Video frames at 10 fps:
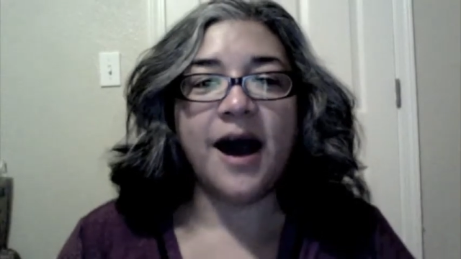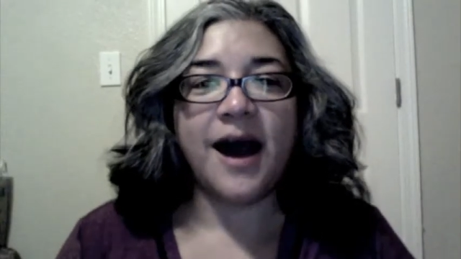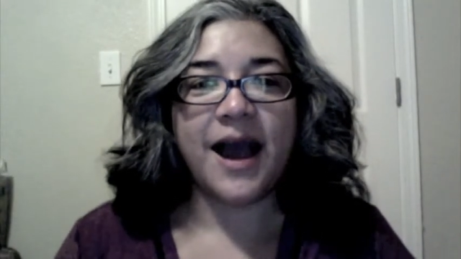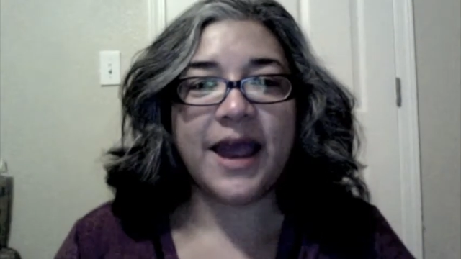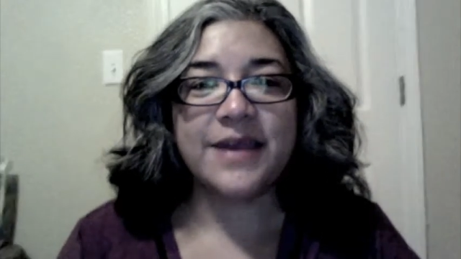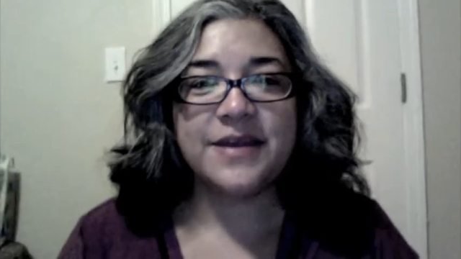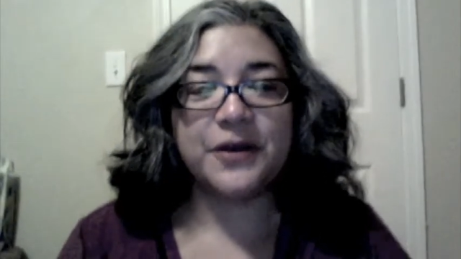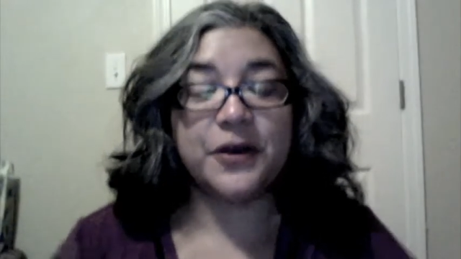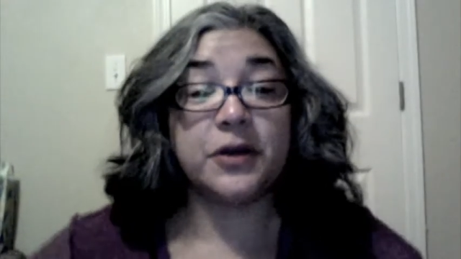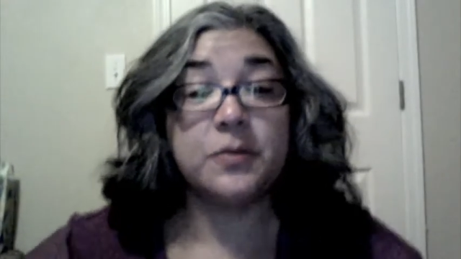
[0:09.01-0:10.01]
Hi,
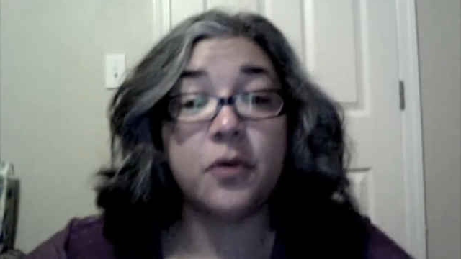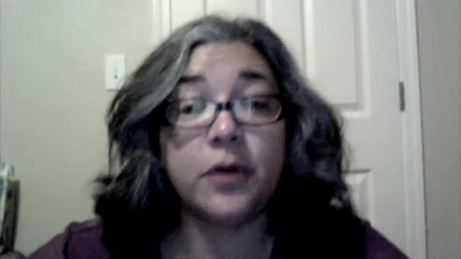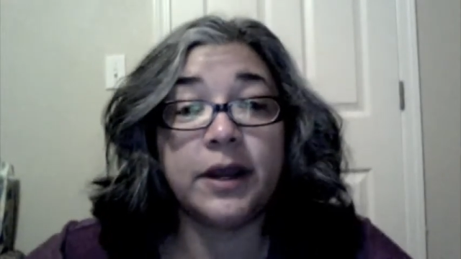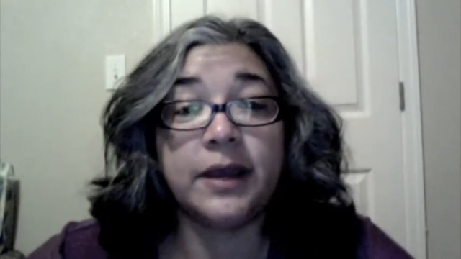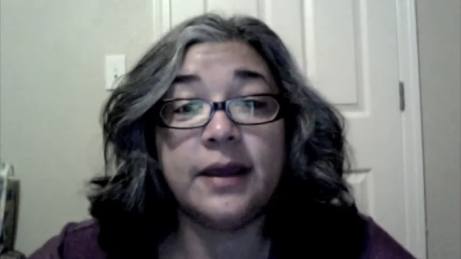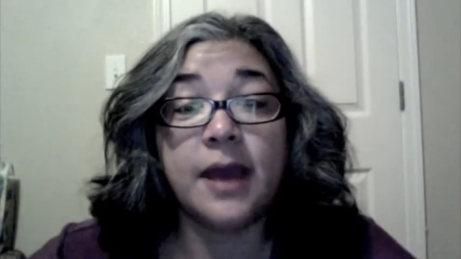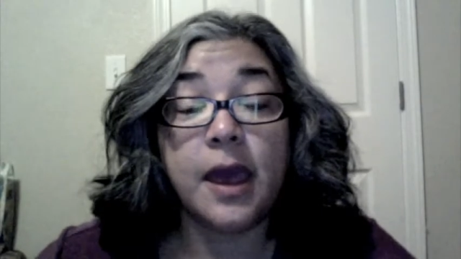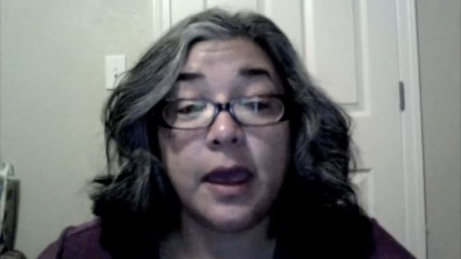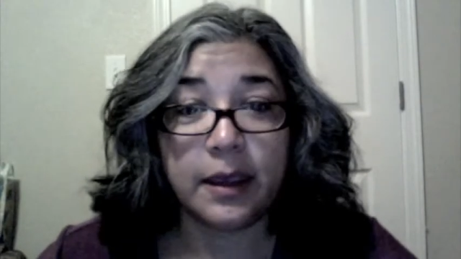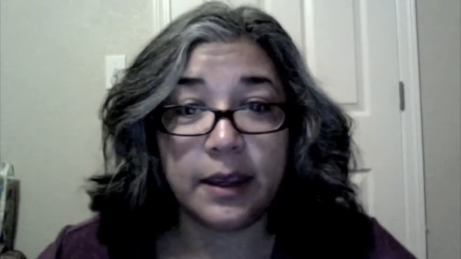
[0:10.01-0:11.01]
good morning.
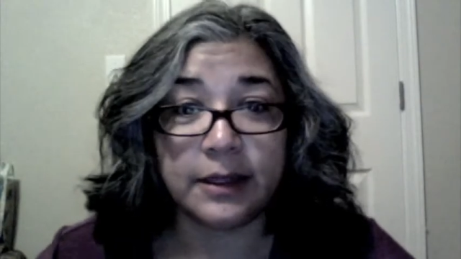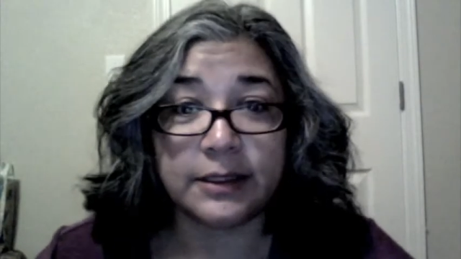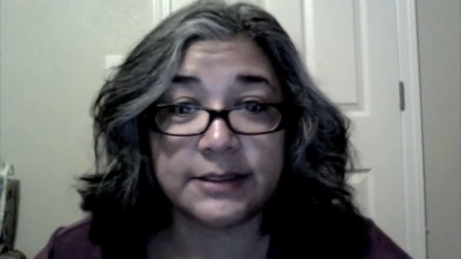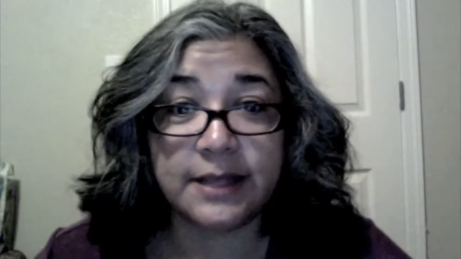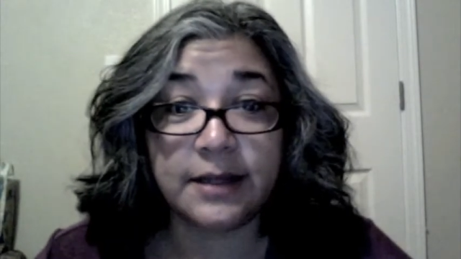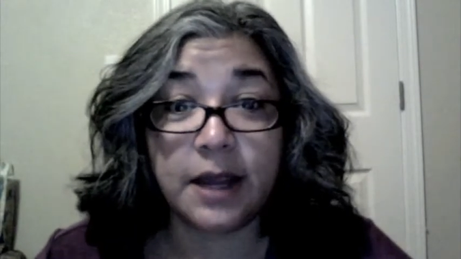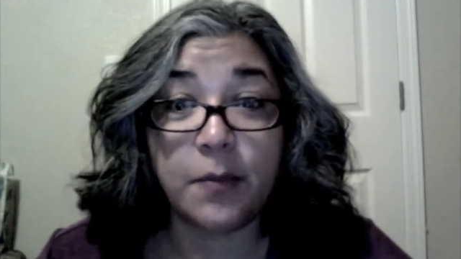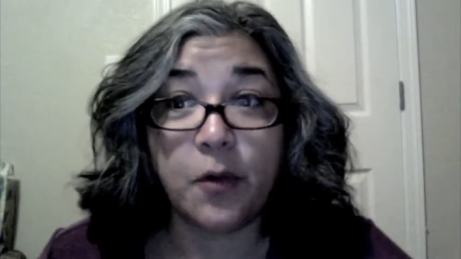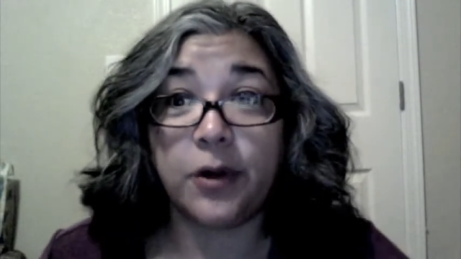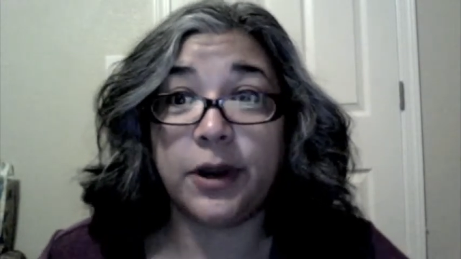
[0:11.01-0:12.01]
It is Sunday
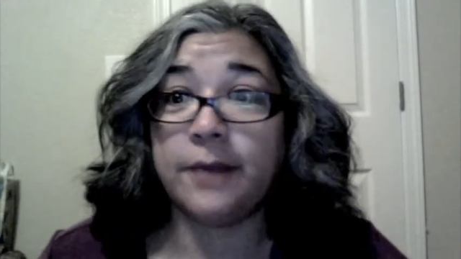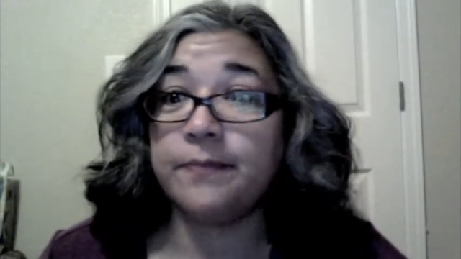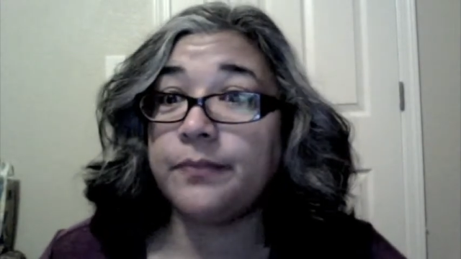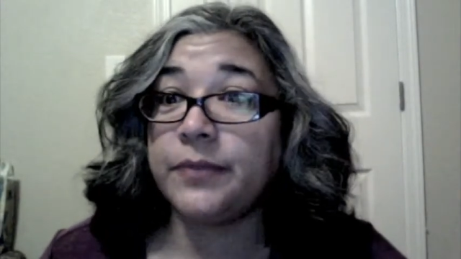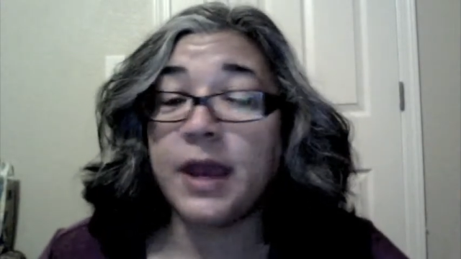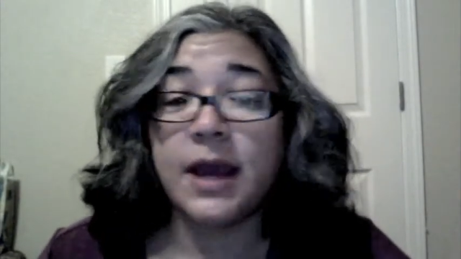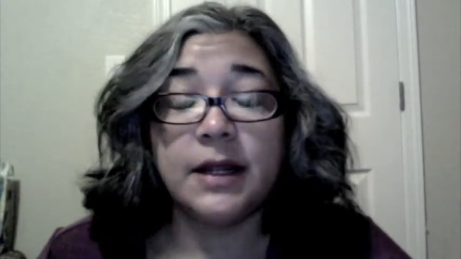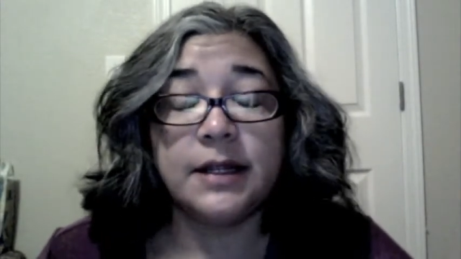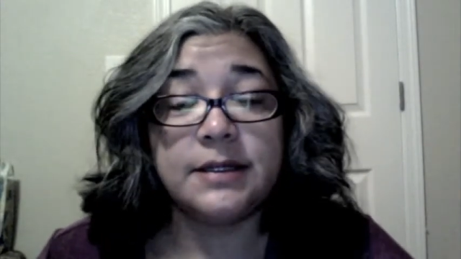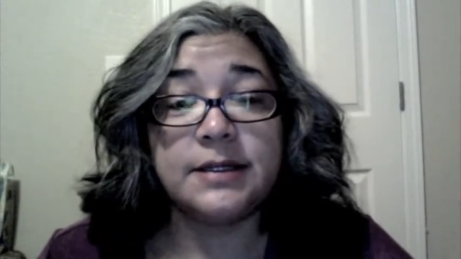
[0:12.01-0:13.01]
morning,
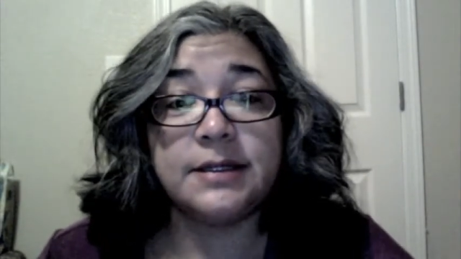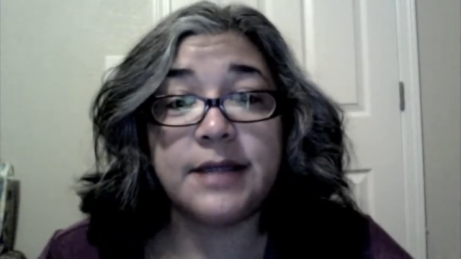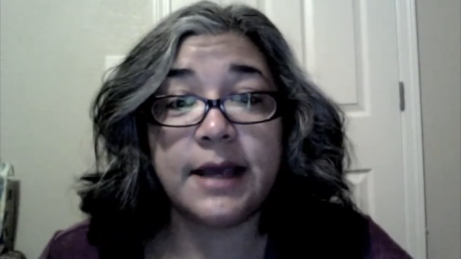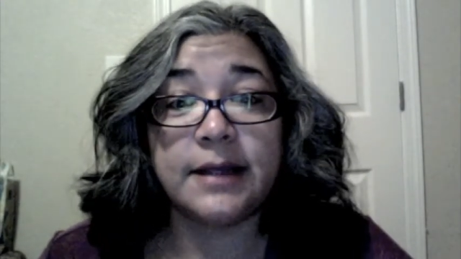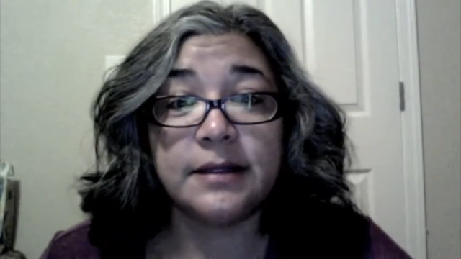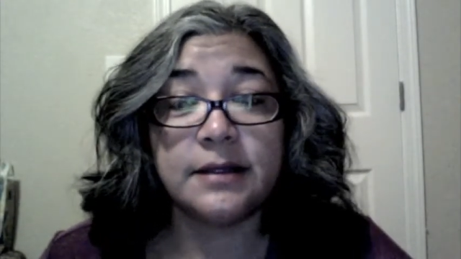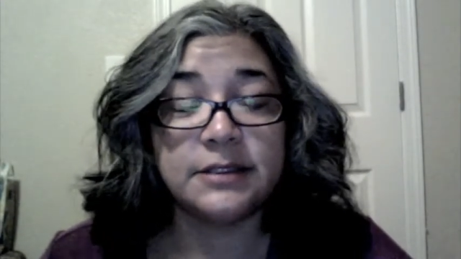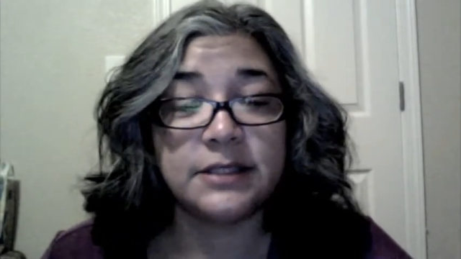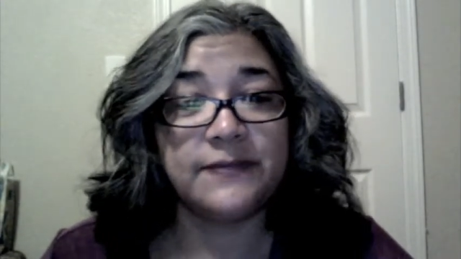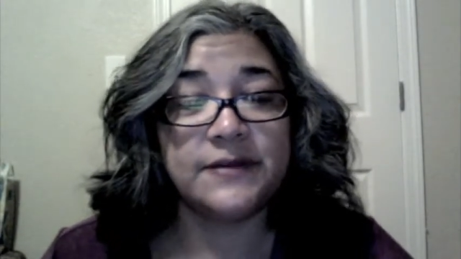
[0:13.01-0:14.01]

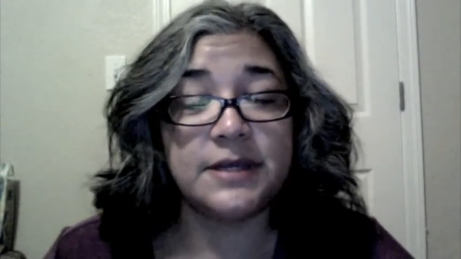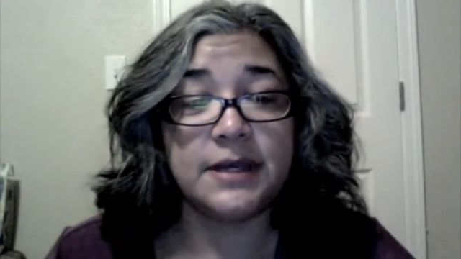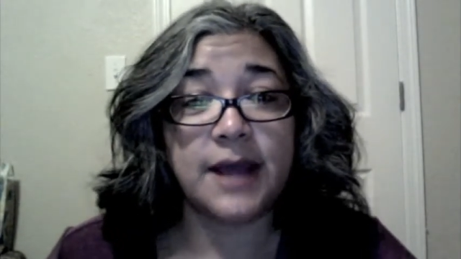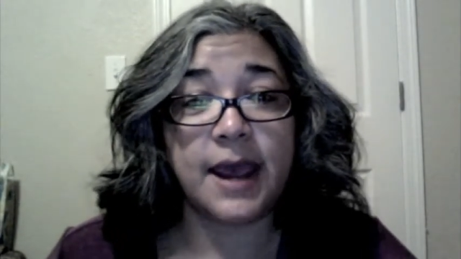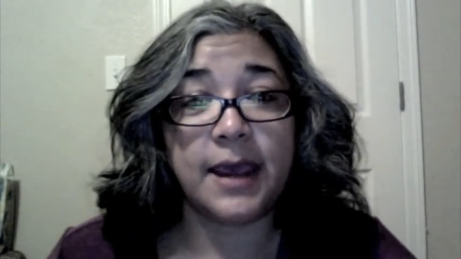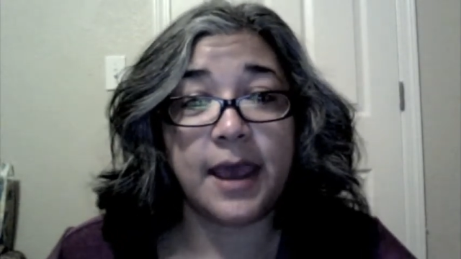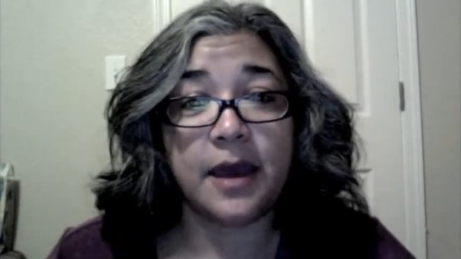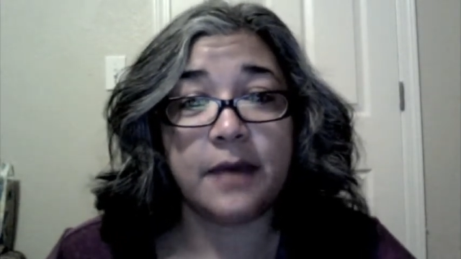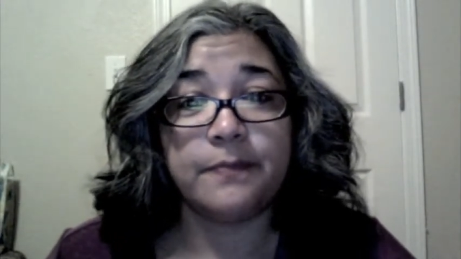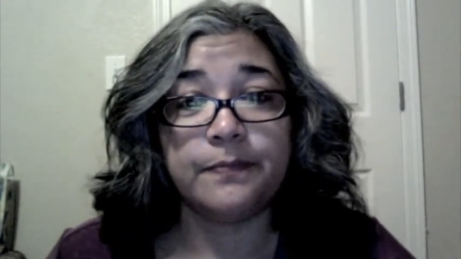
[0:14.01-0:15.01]
10:17
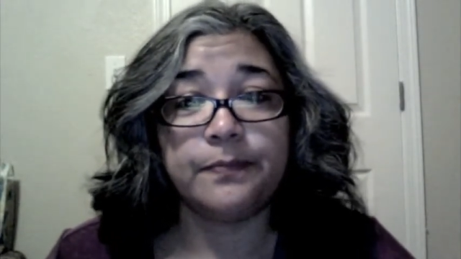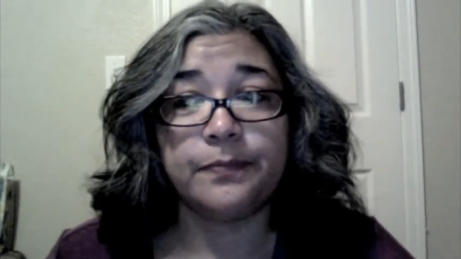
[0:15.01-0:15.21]
a.m.